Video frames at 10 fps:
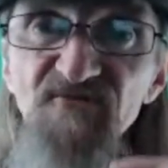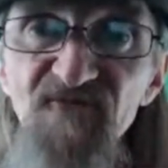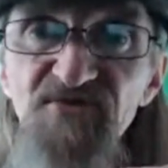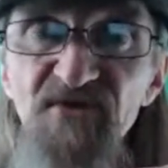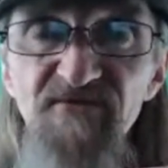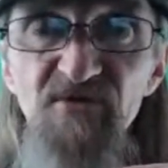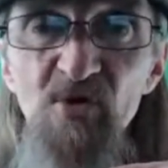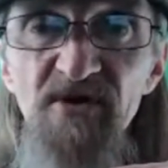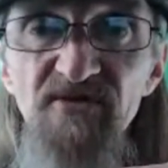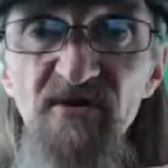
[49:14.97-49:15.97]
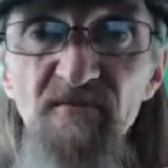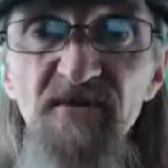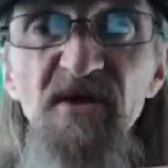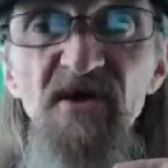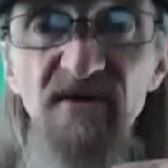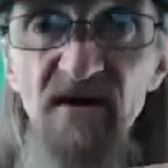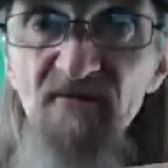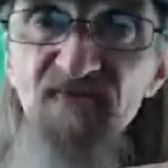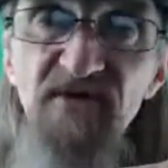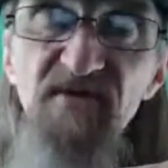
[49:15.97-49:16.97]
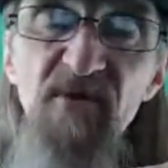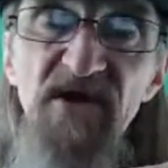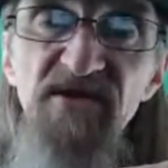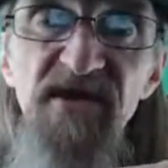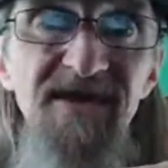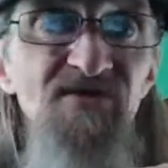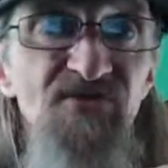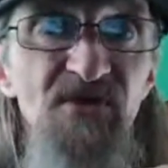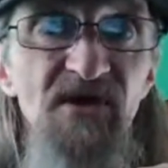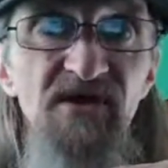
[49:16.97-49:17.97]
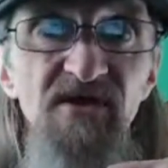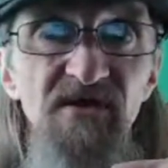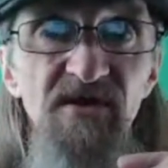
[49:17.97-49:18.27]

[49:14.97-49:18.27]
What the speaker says: fits every one of them. Now, if anybody can say,